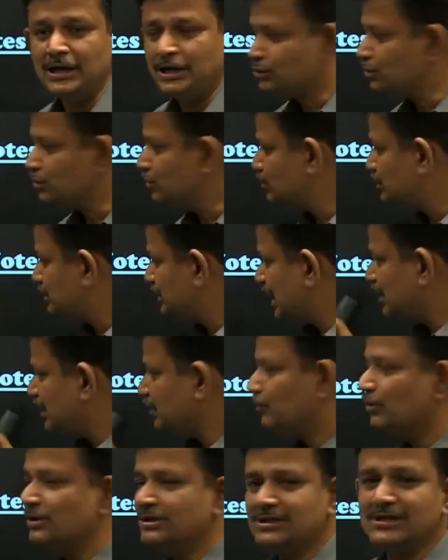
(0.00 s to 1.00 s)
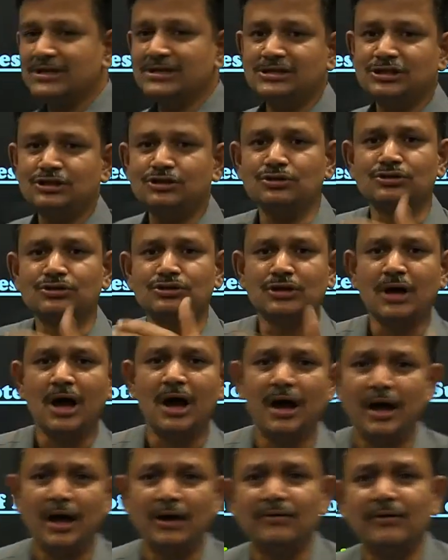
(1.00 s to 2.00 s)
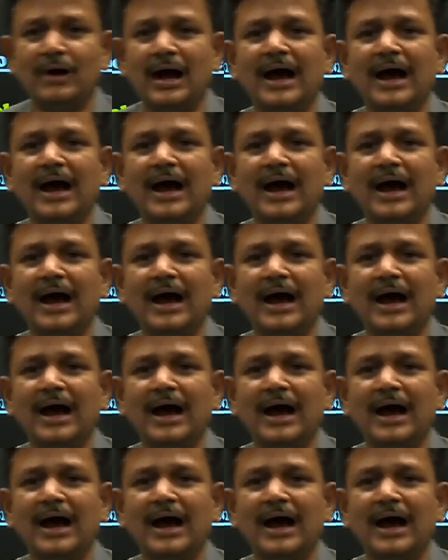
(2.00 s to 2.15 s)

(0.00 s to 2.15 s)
So 10 questions to solve,